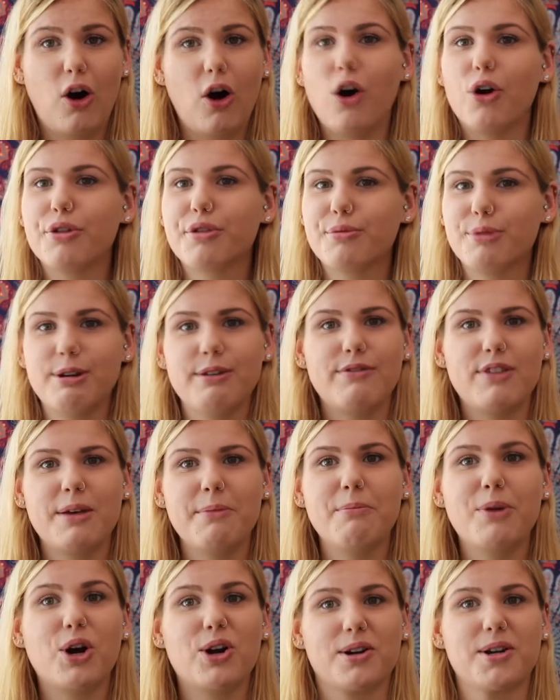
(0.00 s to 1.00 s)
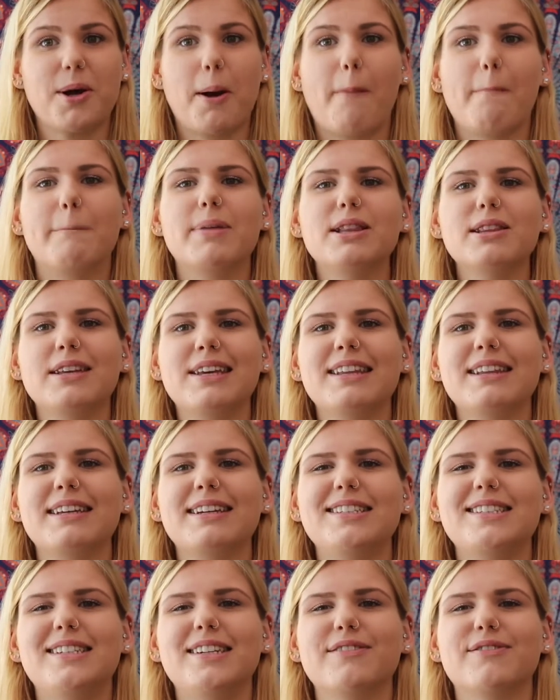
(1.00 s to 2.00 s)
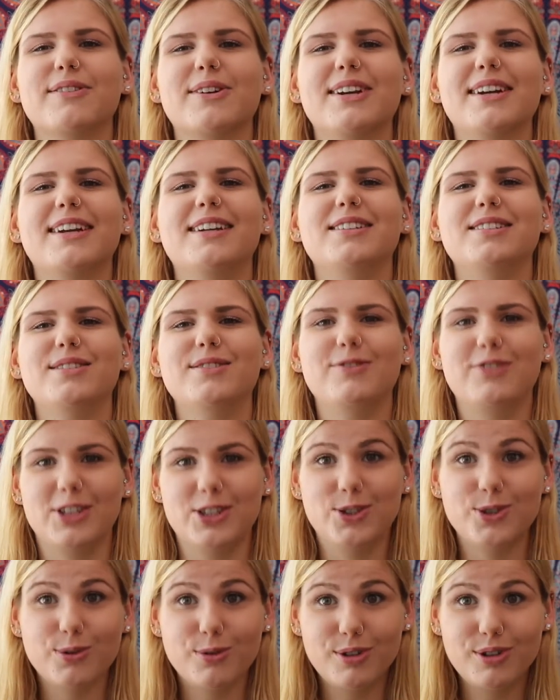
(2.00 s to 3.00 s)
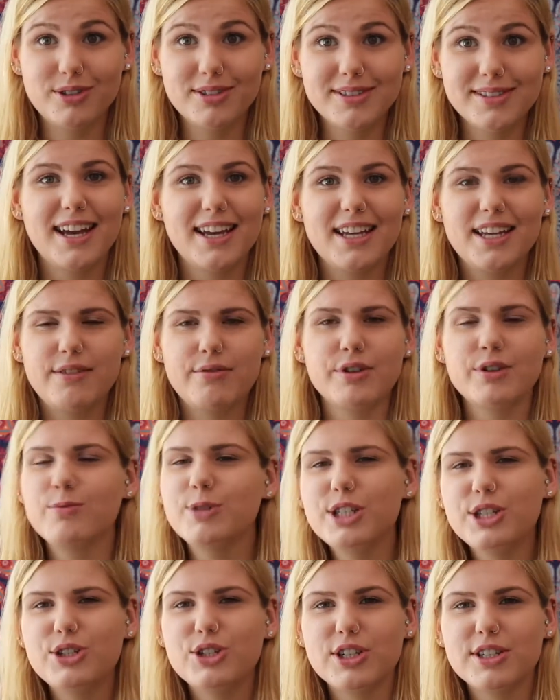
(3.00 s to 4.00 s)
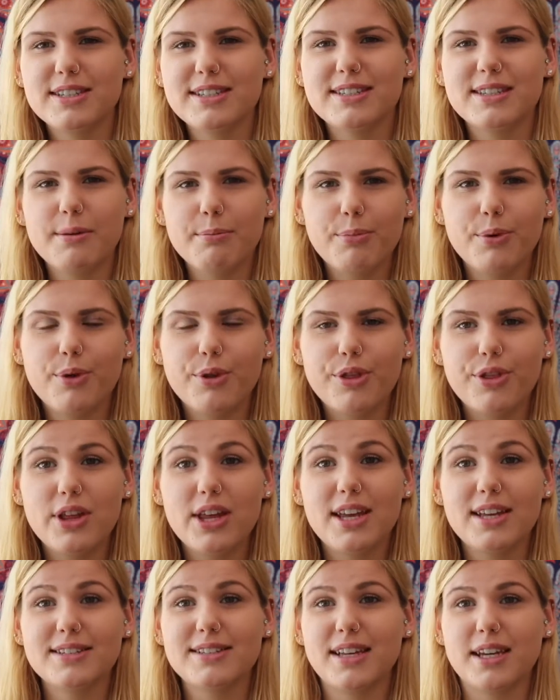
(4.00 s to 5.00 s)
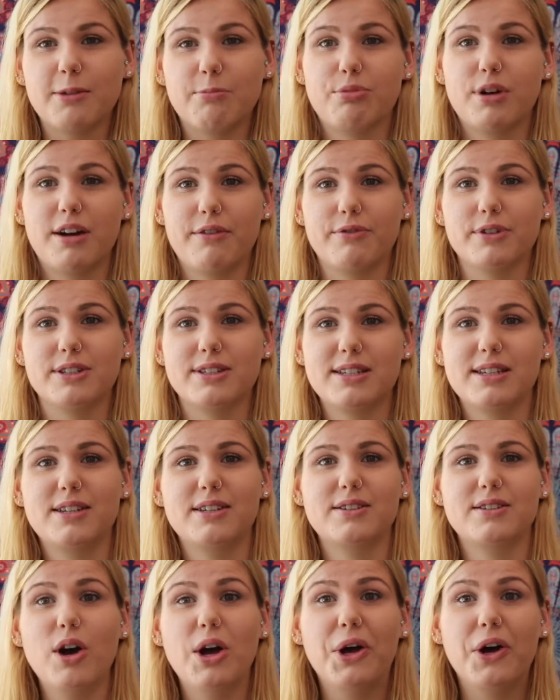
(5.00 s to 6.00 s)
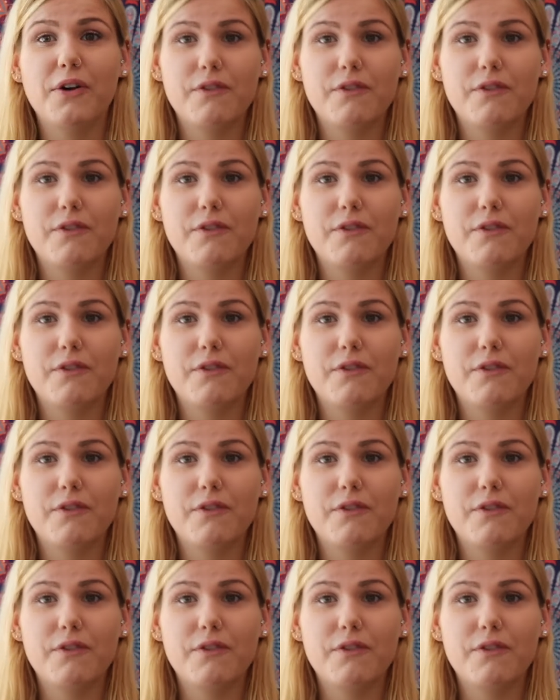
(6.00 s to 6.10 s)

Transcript: All three of them are completely different individuals, even with just simple things like preferences.